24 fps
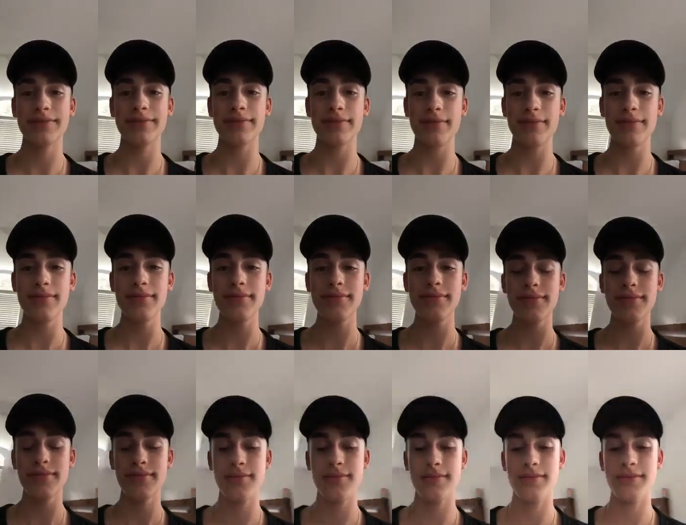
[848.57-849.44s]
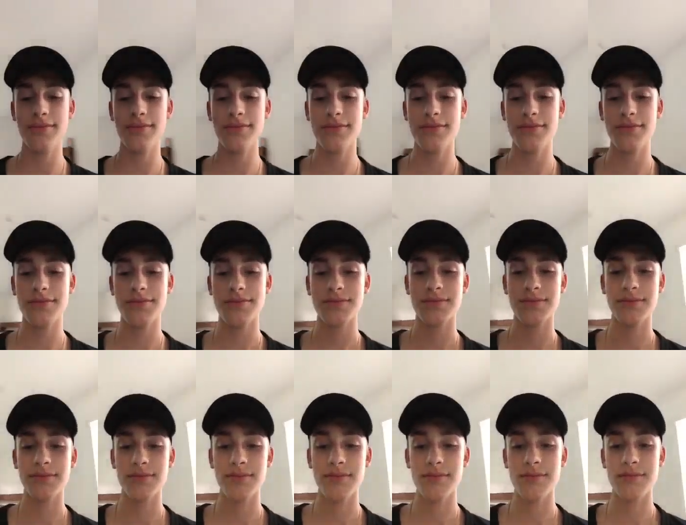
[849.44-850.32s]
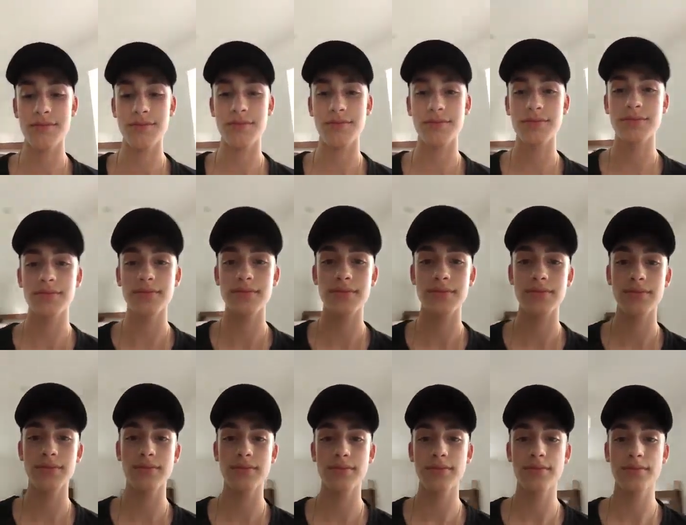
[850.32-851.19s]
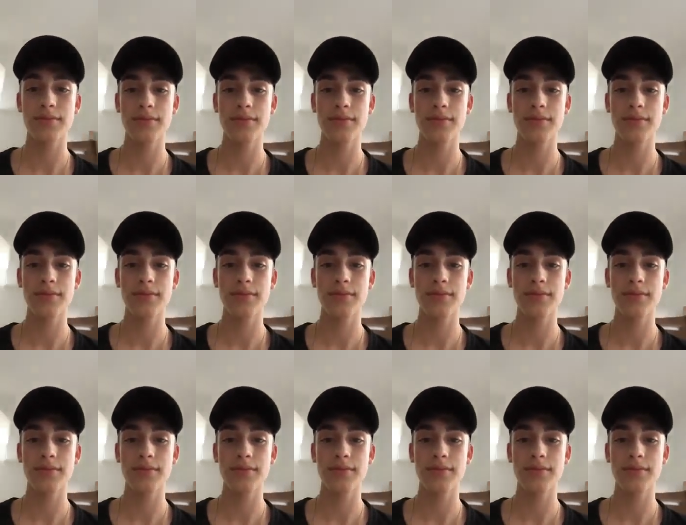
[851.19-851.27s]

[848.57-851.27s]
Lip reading: [no speech]